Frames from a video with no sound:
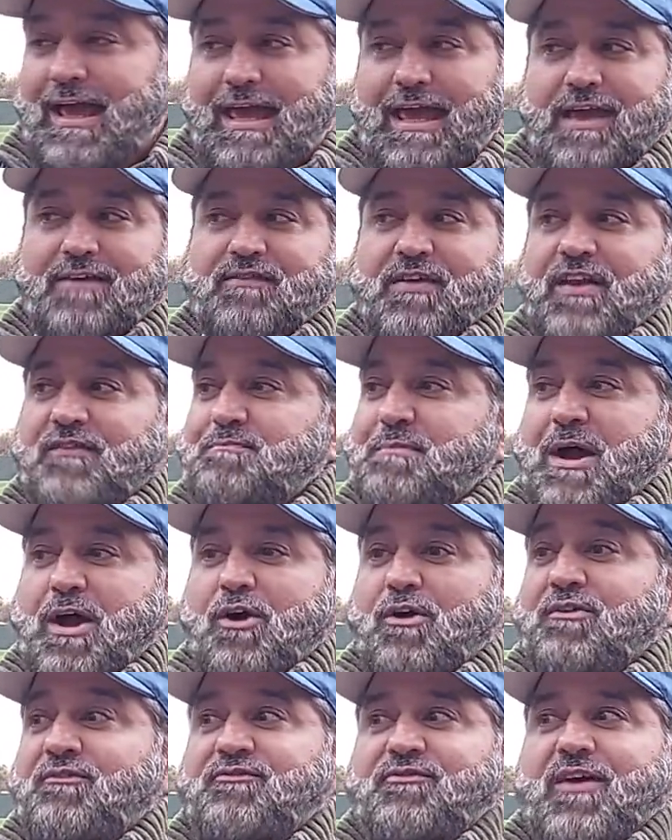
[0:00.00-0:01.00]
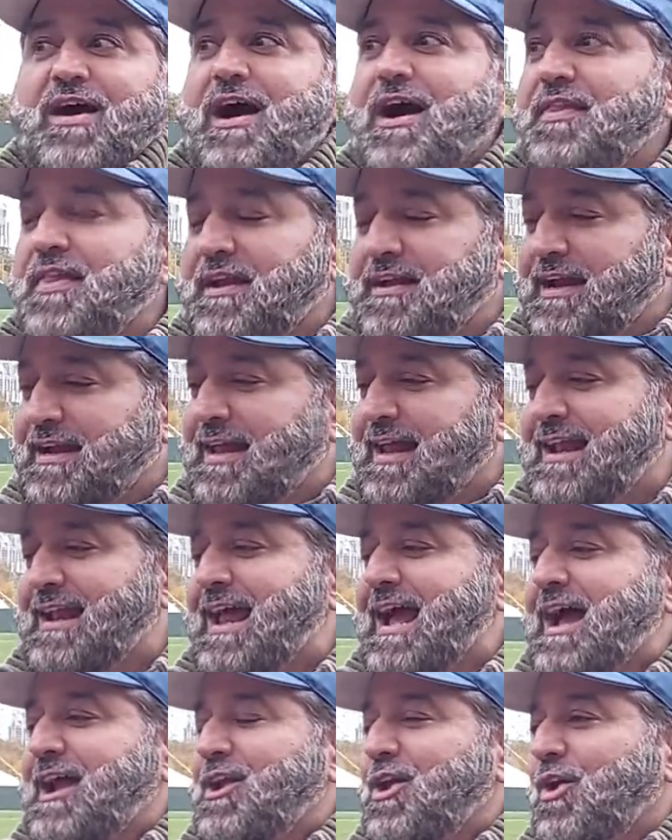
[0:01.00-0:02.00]
even if my own father did it,
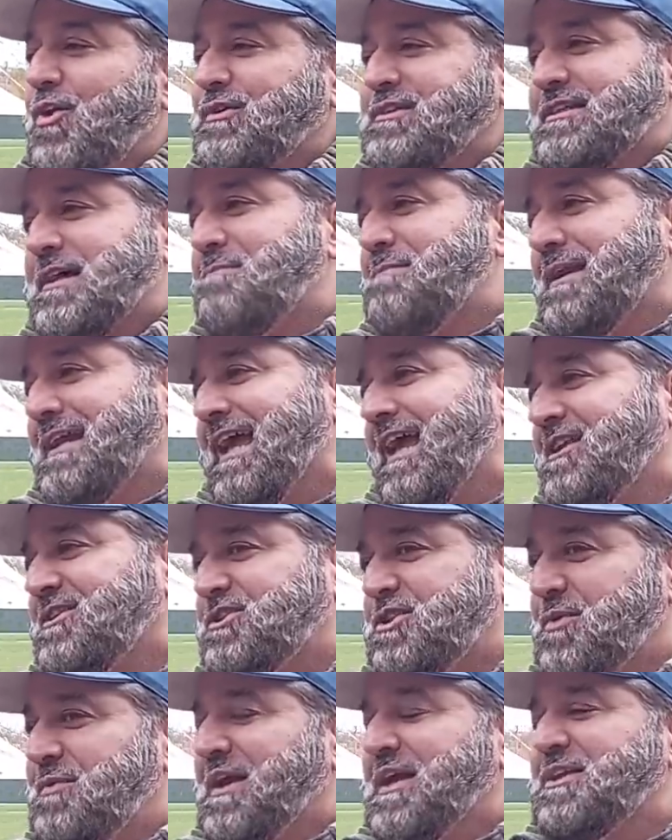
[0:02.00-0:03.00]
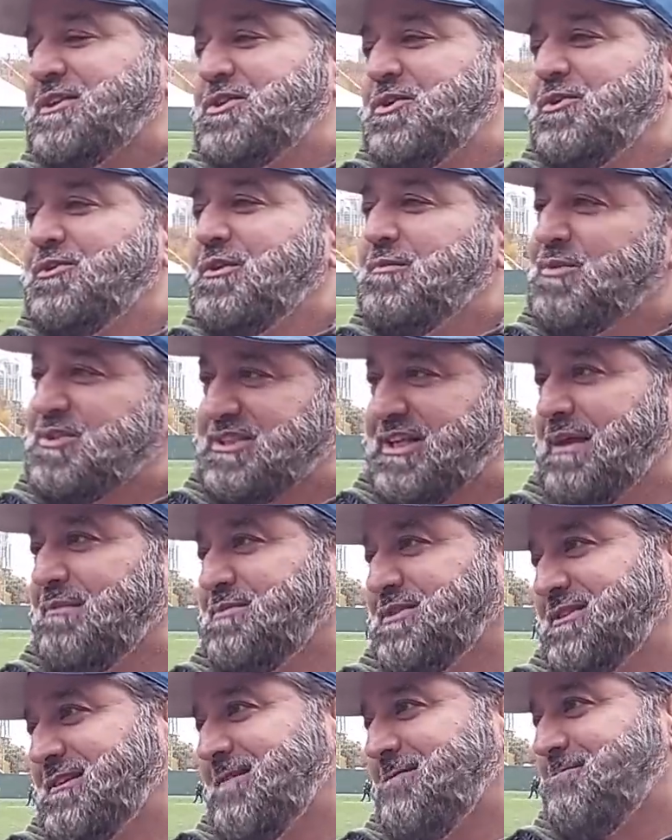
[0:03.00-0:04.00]
let alone somebody else doing it to the
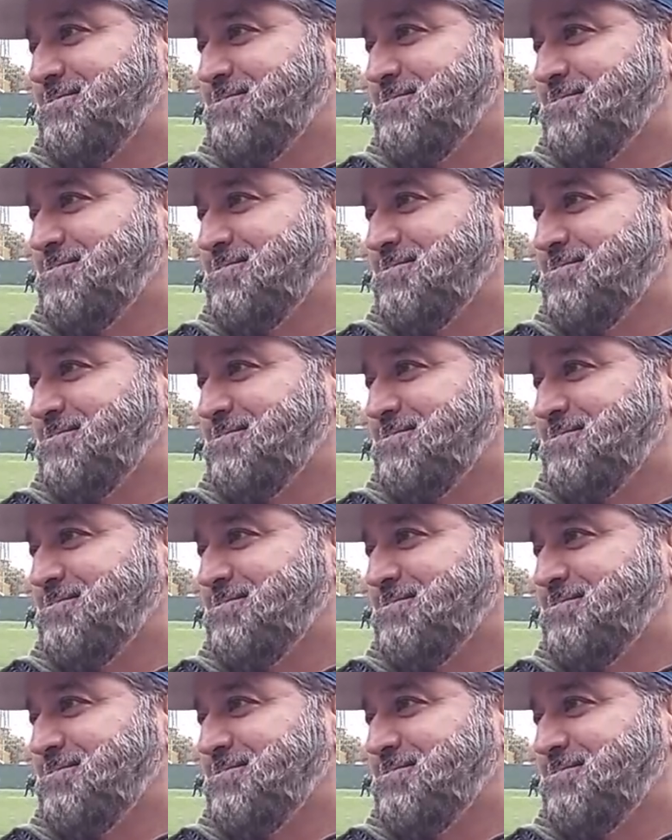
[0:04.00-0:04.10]
Muslims.